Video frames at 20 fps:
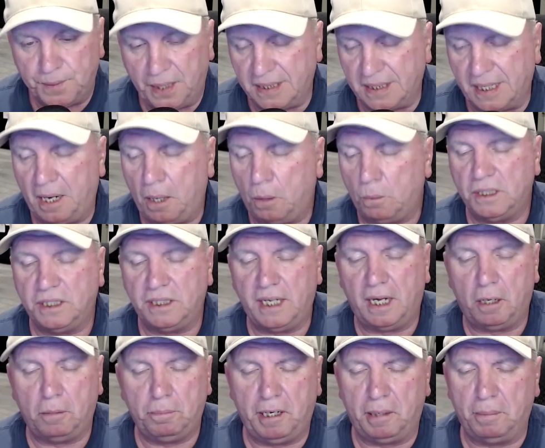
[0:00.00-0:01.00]
as I always
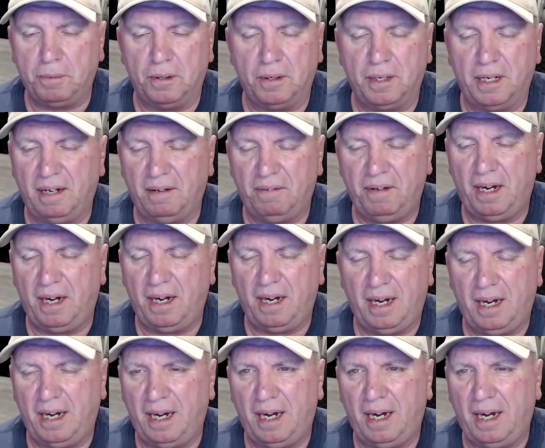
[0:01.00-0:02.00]
tell people, if
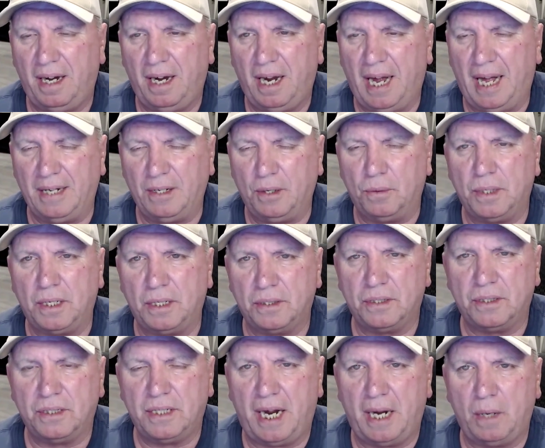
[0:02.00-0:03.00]
I don't
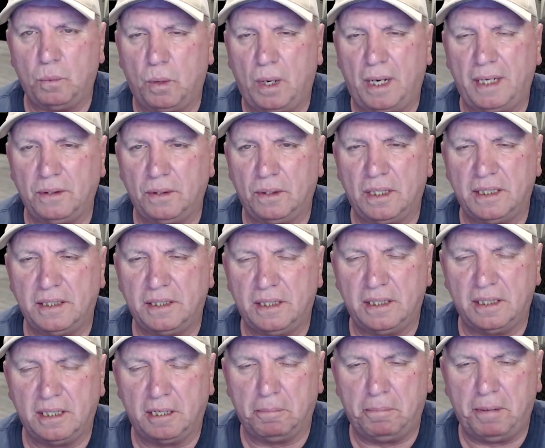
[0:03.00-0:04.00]
understand why you listen
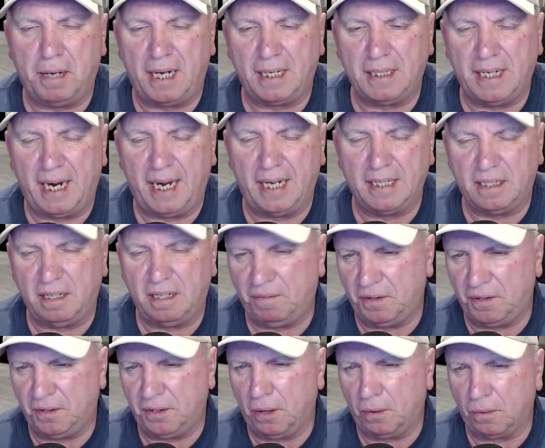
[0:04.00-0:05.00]
to the podcast if
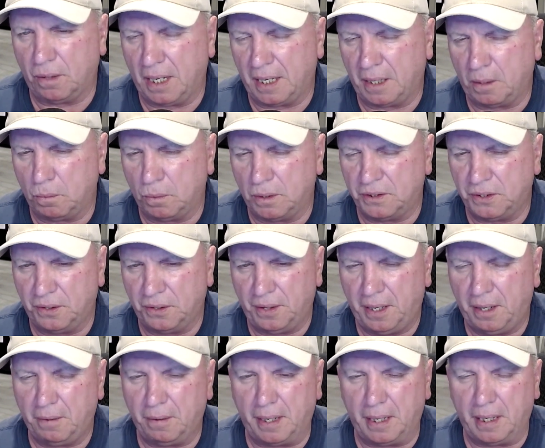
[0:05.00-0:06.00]
you don't like what you're
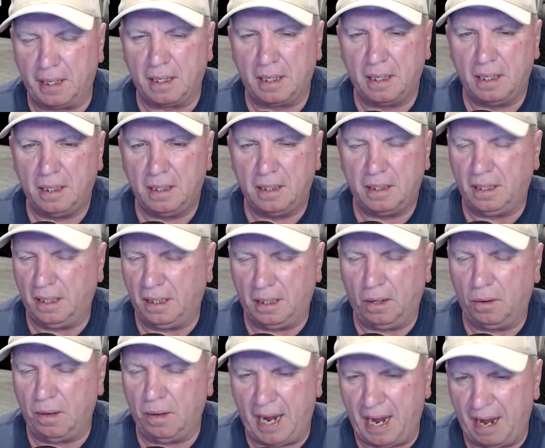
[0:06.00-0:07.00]
hearing. You
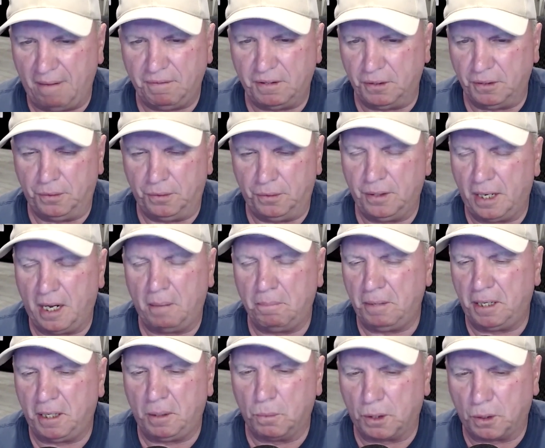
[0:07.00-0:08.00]
don't have to, you're not
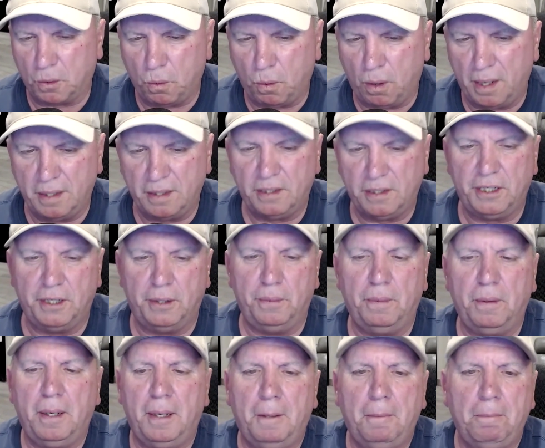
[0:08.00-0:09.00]
being required
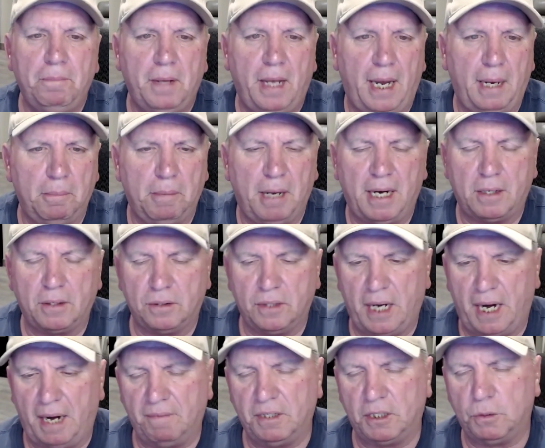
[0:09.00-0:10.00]
to. And Michael
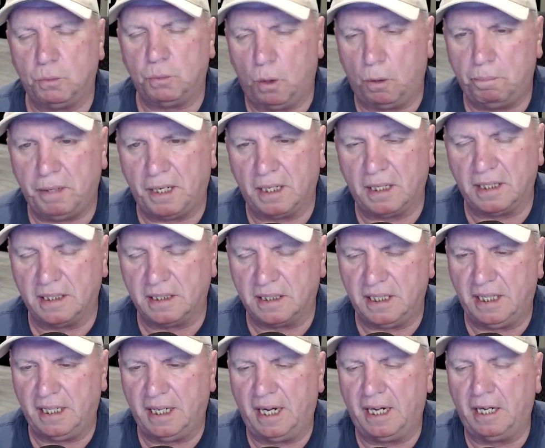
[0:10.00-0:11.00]
Davis won't be
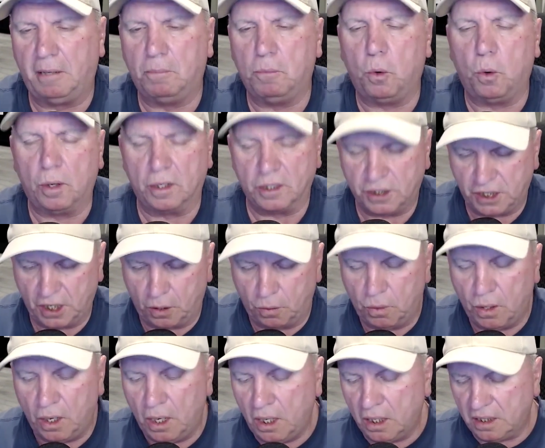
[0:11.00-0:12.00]
listening anymore. So
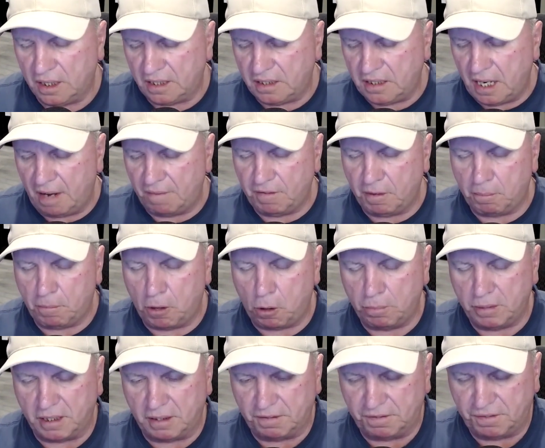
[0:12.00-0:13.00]
let's have a
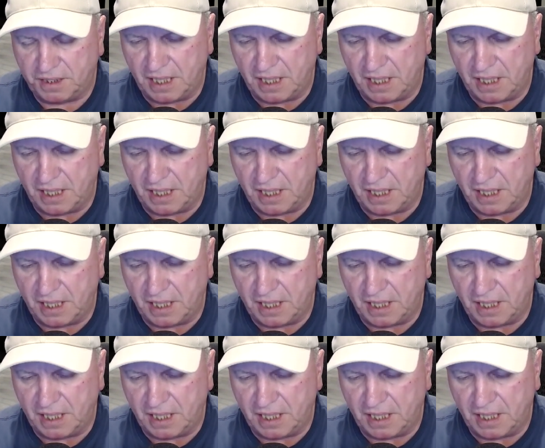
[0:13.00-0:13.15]
moment of